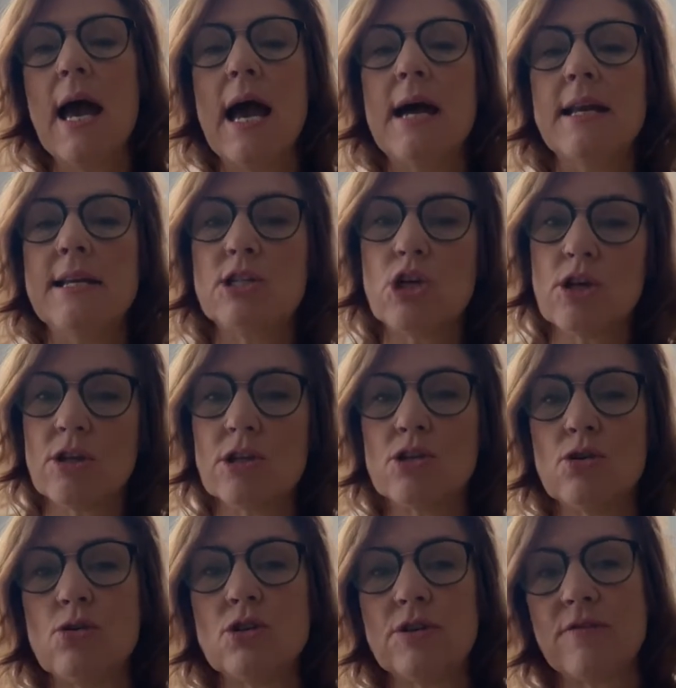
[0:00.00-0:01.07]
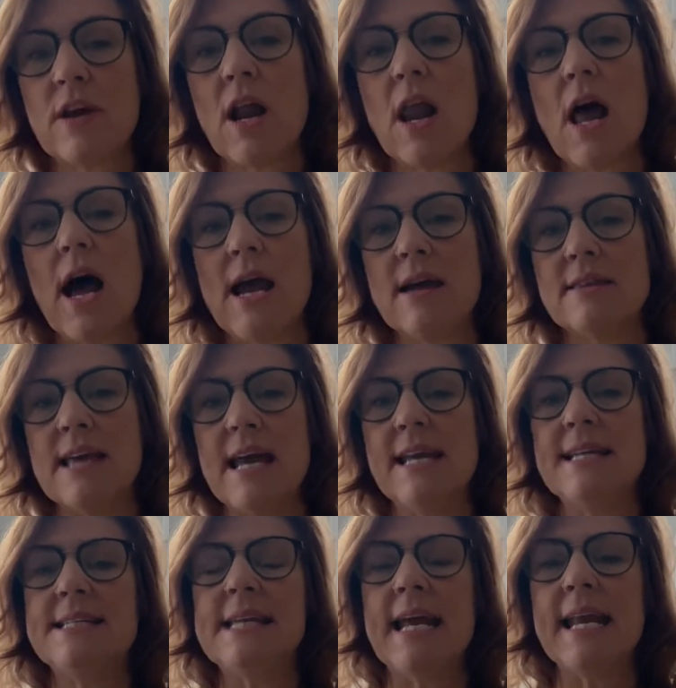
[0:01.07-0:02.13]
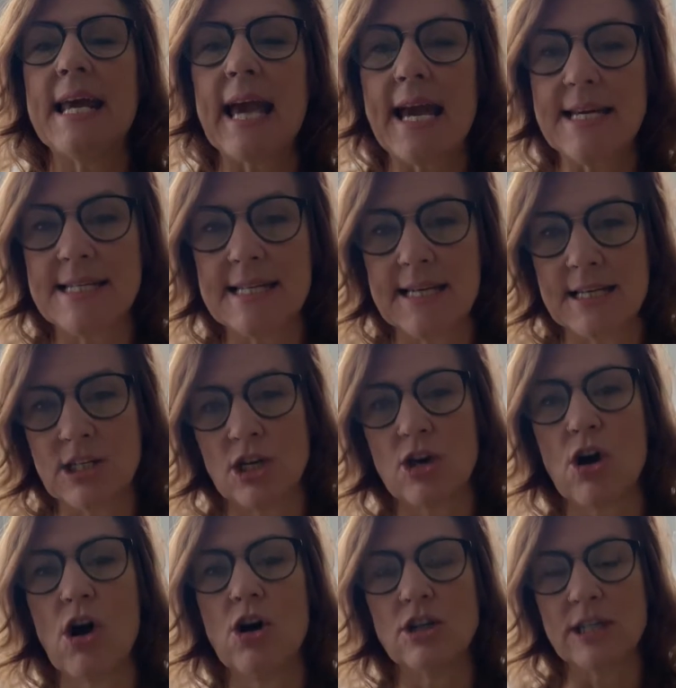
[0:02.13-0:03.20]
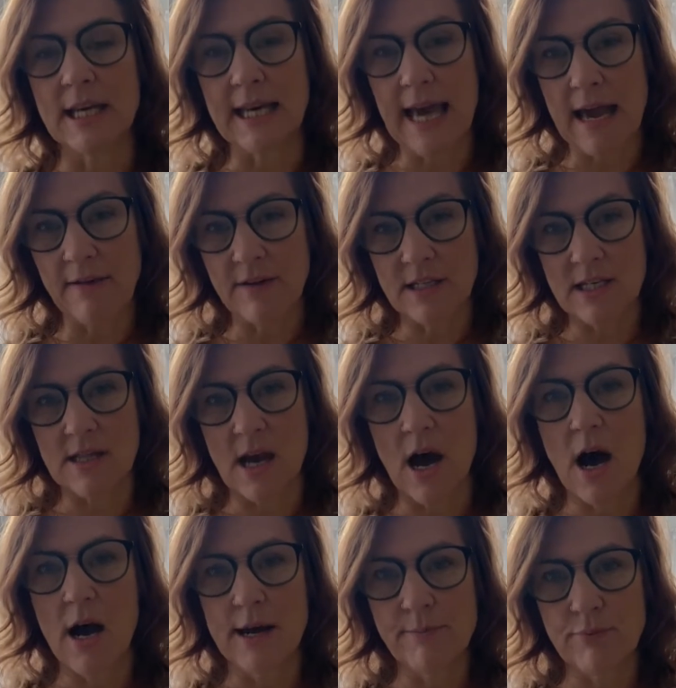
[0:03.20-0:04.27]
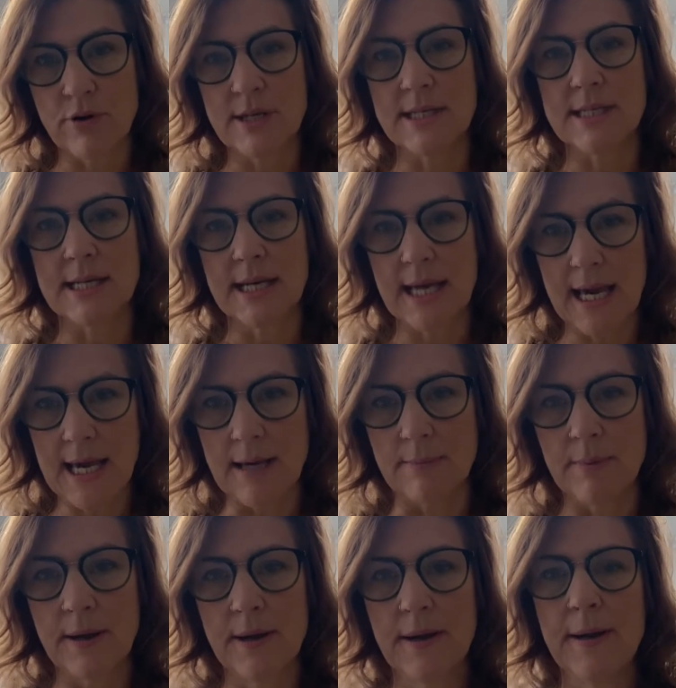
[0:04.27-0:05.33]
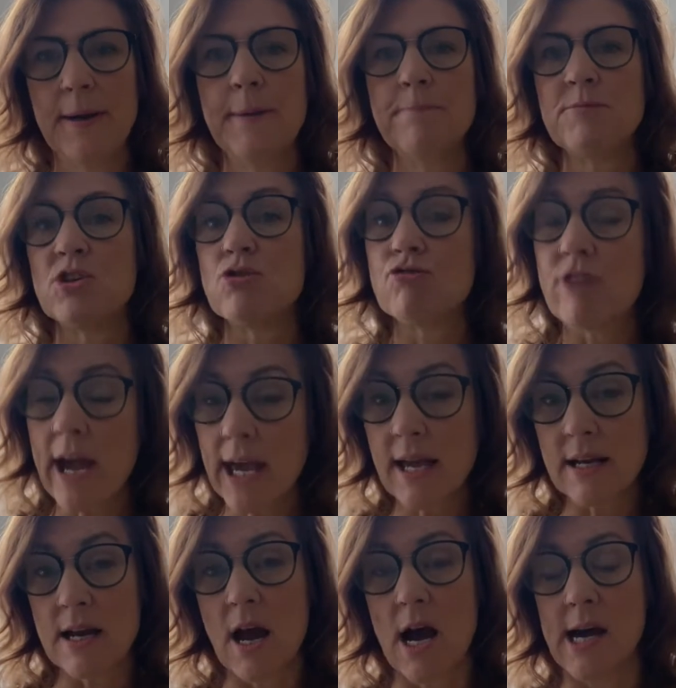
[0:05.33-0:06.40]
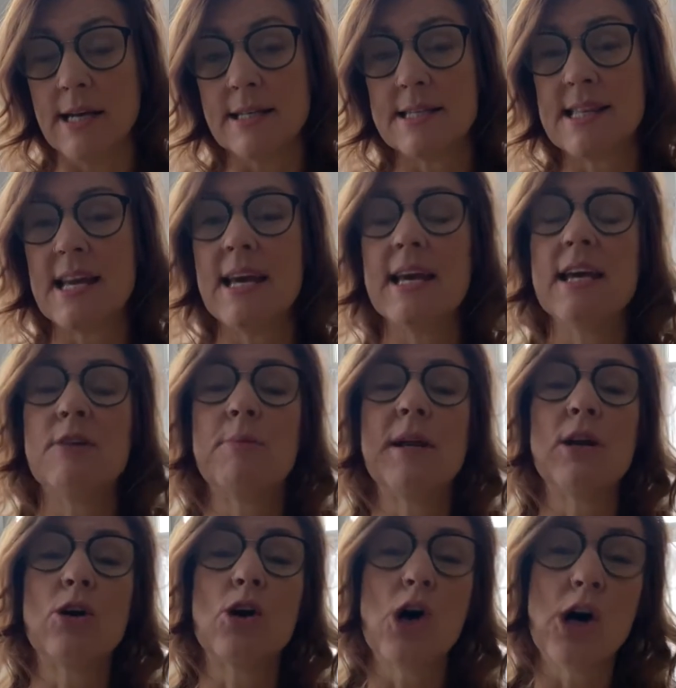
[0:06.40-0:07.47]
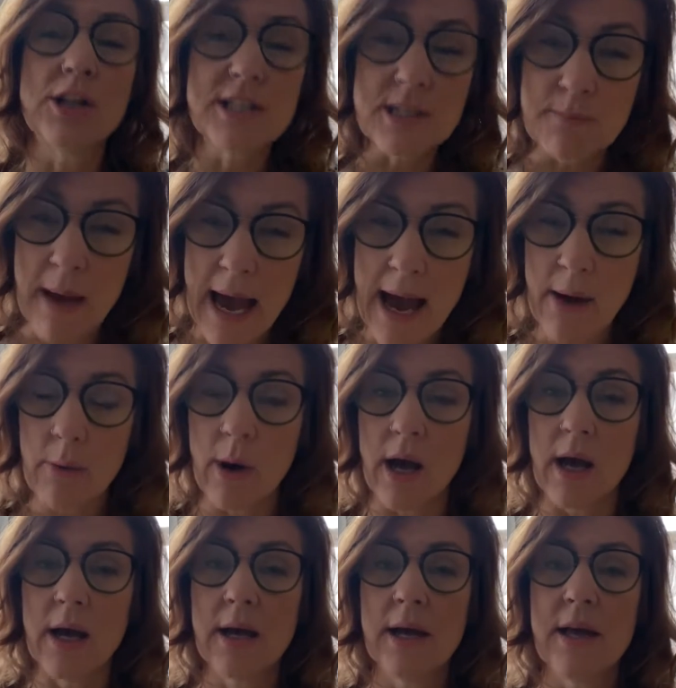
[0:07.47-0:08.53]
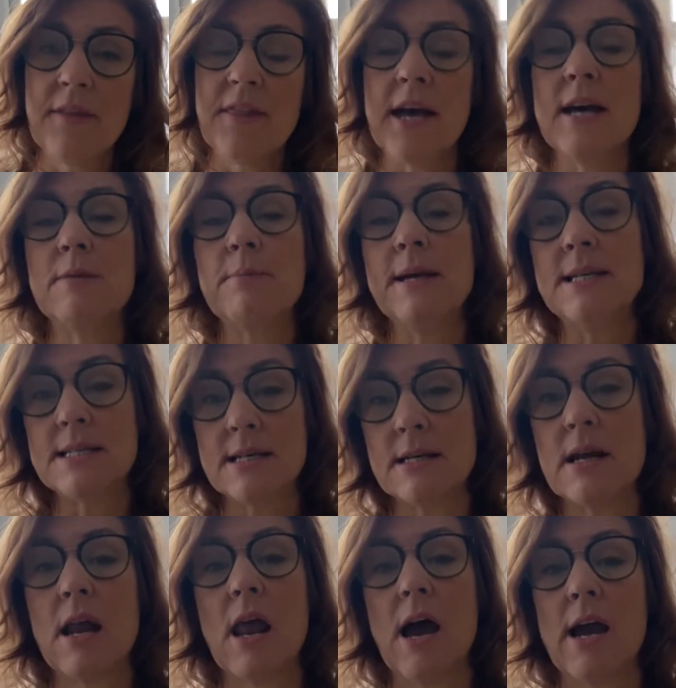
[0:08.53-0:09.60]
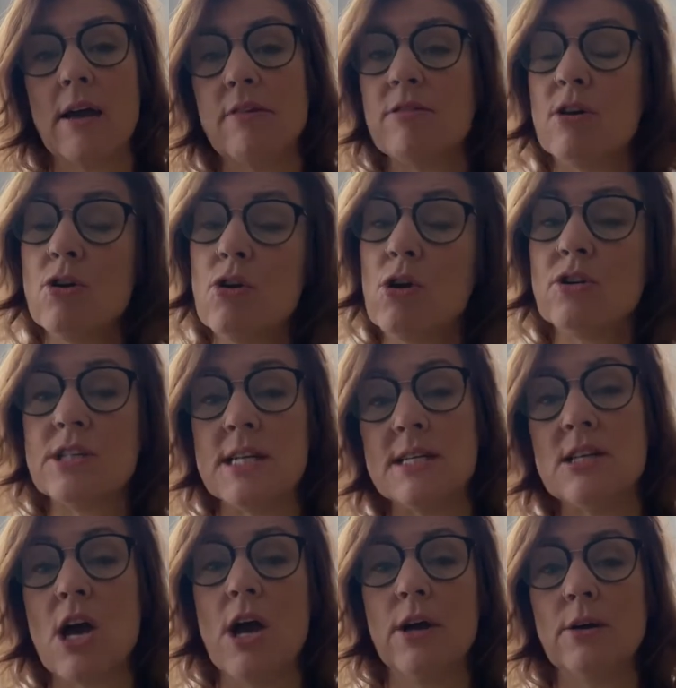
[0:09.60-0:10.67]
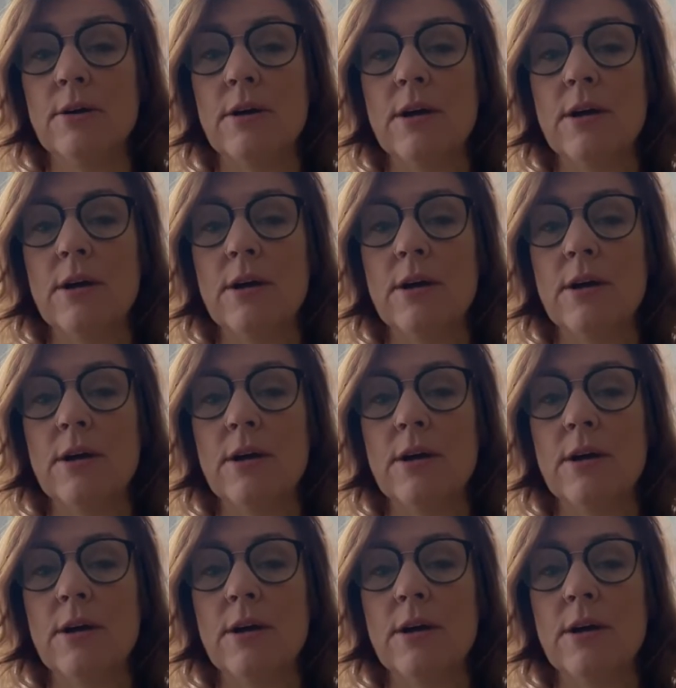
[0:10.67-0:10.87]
And he took the sword of Goliath and he dedicated it to God and gave it to the high priest to keep, to recognise that it had been God's power that had beaten Goliath and not his own.